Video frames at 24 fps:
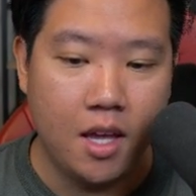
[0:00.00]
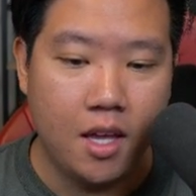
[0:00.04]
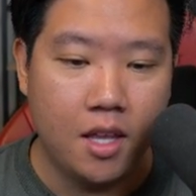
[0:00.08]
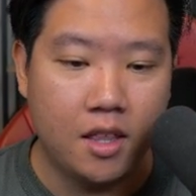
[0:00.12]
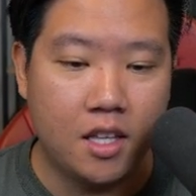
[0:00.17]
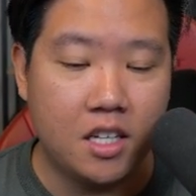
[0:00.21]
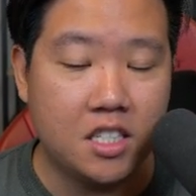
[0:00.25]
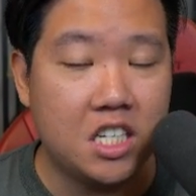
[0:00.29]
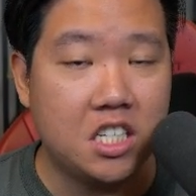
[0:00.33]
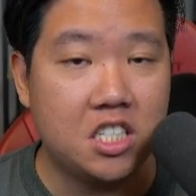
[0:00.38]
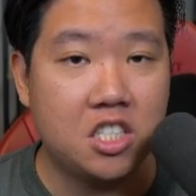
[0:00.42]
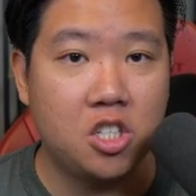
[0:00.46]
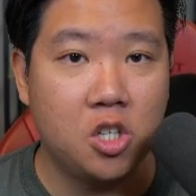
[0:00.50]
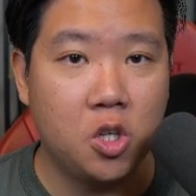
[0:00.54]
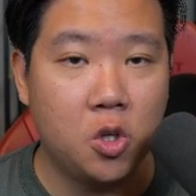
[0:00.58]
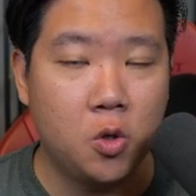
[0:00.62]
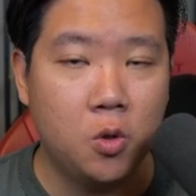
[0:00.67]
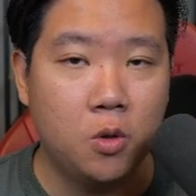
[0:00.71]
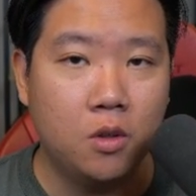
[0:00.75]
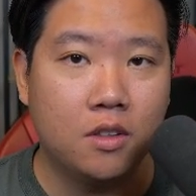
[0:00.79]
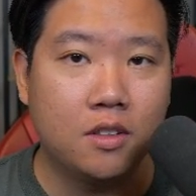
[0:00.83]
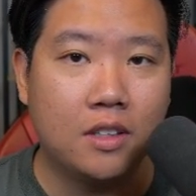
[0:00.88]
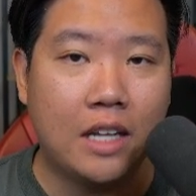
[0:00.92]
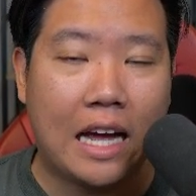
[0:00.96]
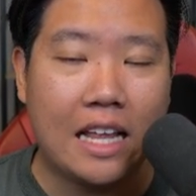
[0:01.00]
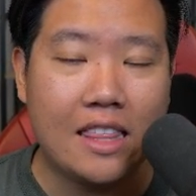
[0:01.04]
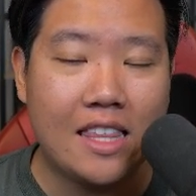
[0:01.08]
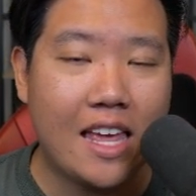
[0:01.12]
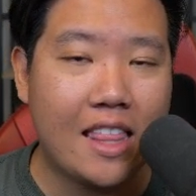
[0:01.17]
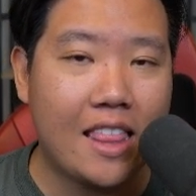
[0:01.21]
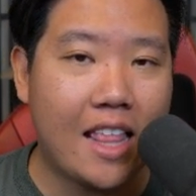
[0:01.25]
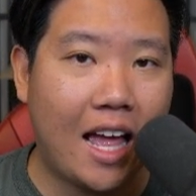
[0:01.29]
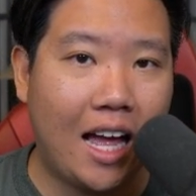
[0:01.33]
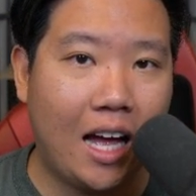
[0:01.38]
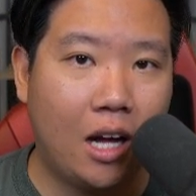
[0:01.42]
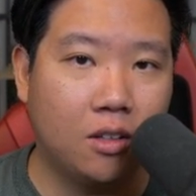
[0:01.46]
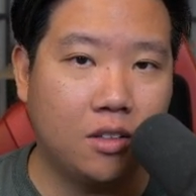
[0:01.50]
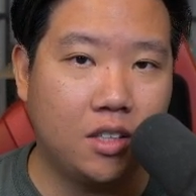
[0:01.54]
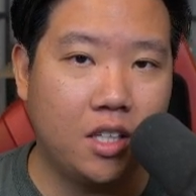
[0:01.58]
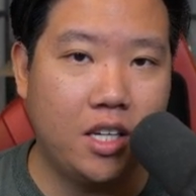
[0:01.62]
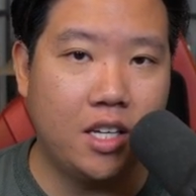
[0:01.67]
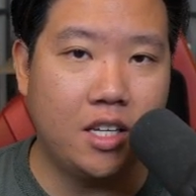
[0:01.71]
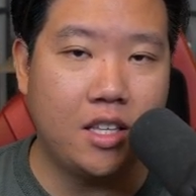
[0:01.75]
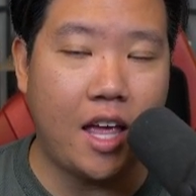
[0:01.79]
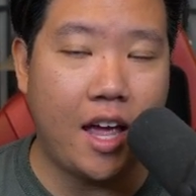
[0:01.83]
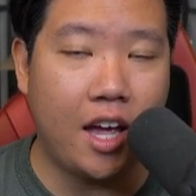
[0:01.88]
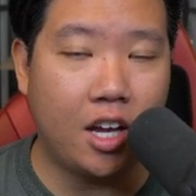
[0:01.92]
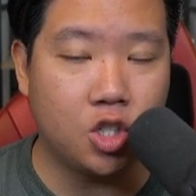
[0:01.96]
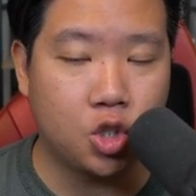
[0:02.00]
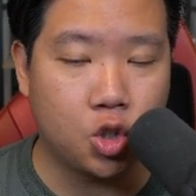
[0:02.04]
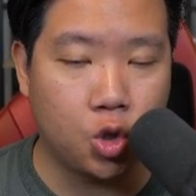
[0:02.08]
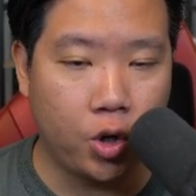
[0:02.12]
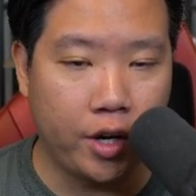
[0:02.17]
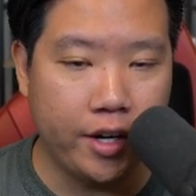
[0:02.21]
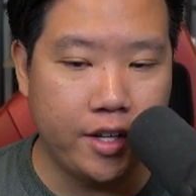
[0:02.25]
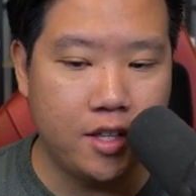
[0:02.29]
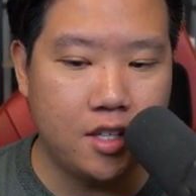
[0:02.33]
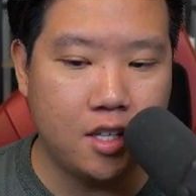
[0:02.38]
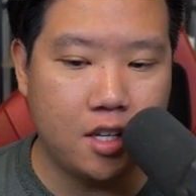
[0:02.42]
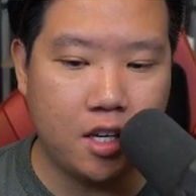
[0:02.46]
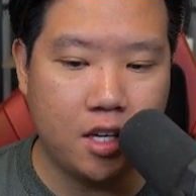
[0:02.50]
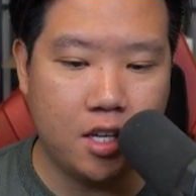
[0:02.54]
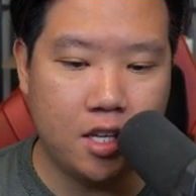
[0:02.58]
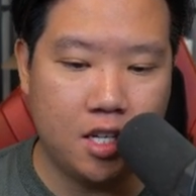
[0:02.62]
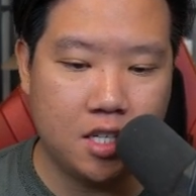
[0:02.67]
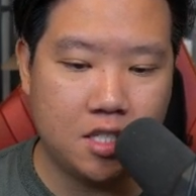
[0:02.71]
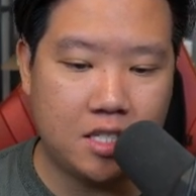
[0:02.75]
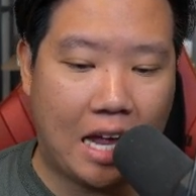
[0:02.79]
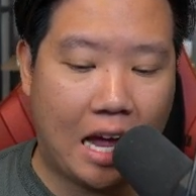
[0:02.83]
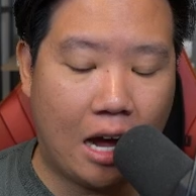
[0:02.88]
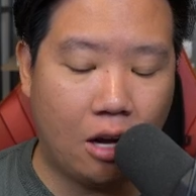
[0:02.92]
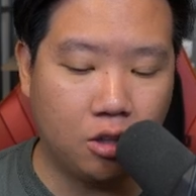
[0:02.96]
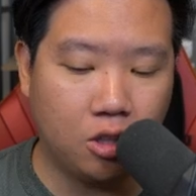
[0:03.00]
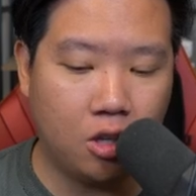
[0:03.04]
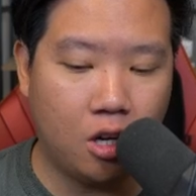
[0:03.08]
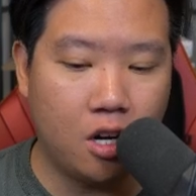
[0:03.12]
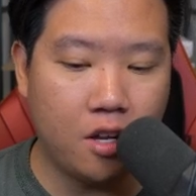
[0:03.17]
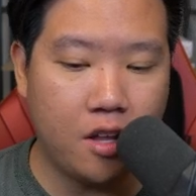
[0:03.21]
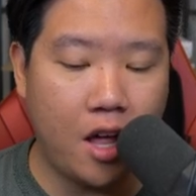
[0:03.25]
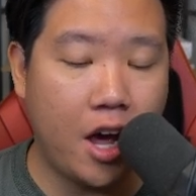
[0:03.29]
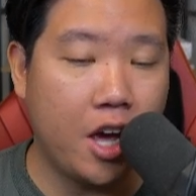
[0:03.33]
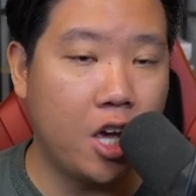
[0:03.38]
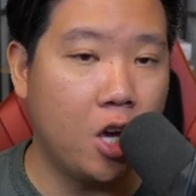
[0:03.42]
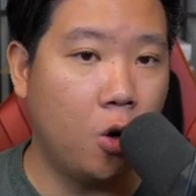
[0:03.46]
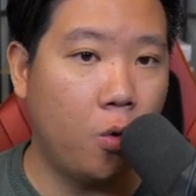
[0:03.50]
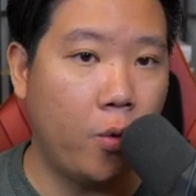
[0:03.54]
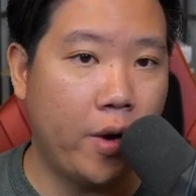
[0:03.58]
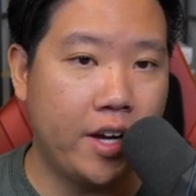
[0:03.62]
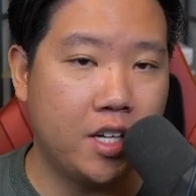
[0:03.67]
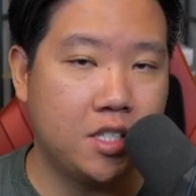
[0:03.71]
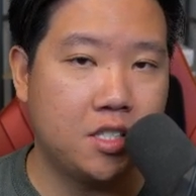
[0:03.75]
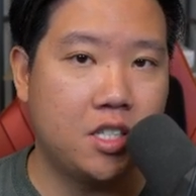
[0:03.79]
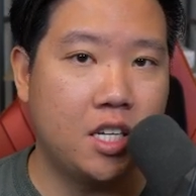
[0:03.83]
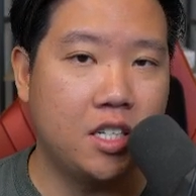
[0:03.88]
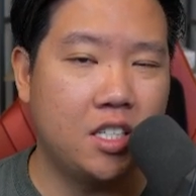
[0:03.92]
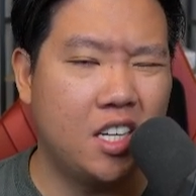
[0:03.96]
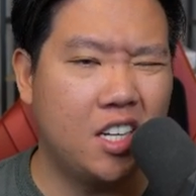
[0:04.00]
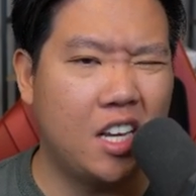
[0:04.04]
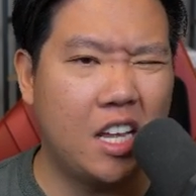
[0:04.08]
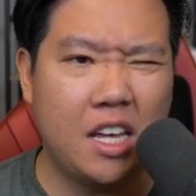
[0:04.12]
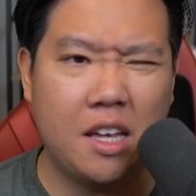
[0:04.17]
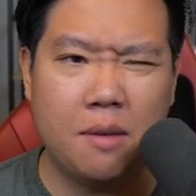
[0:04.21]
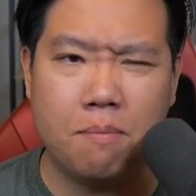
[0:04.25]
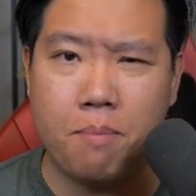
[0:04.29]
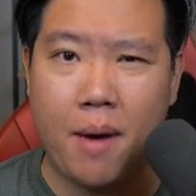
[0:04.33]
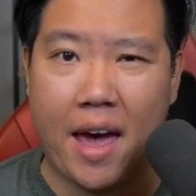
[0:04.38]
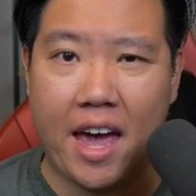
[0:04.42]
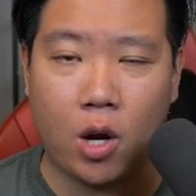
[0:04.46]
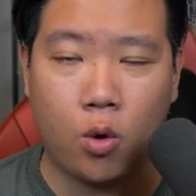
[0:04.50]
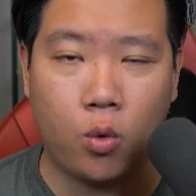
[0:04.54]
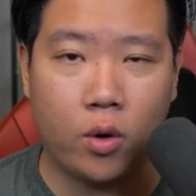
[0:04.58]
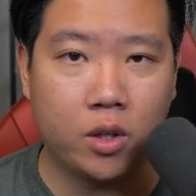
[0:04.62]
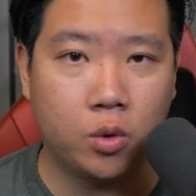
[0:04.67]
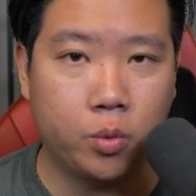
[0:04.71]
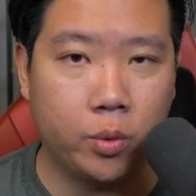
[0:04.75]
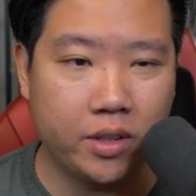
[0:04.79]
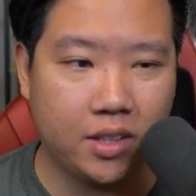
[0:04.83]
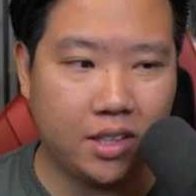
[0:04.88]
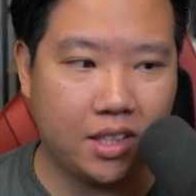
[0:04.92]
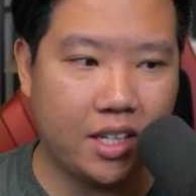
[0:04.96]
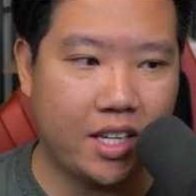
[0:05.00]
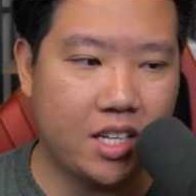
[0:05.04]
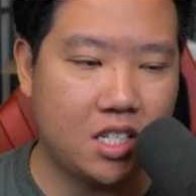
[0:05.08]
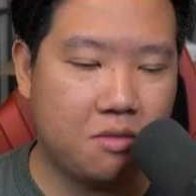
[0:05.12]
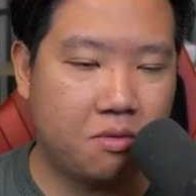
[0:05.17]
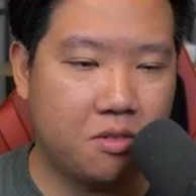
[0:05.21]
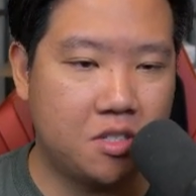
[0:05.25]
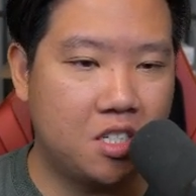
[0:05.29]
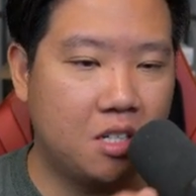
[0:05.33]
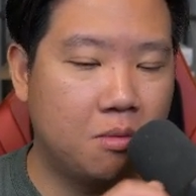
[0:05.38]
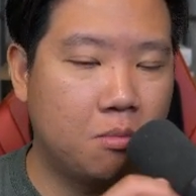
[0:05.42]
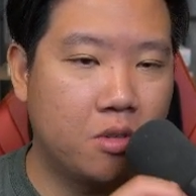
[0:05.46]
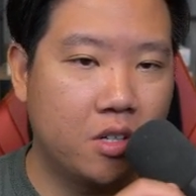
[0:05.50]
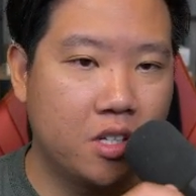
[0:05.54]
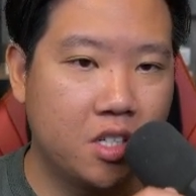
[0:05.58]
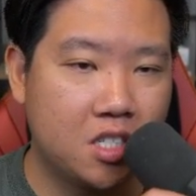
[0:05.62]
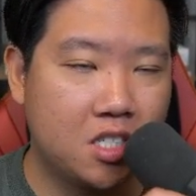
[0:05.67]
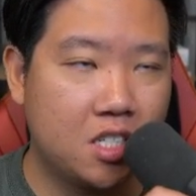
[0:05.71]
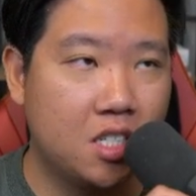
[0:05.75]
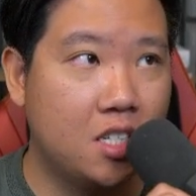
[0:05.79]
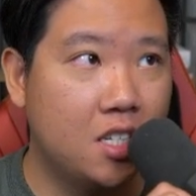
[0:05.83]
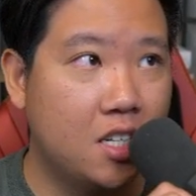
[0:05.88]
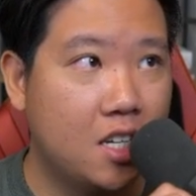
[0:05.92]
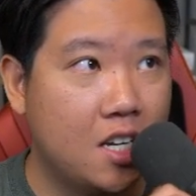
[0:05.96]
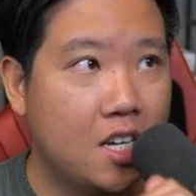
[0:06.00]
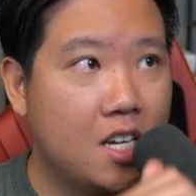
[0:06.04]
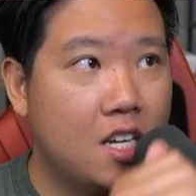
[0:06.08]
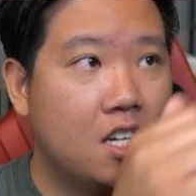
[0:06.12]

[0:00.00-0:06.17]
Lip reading: This is new, not yet out in Android. It is out on iOS. They did a backward release for some reason.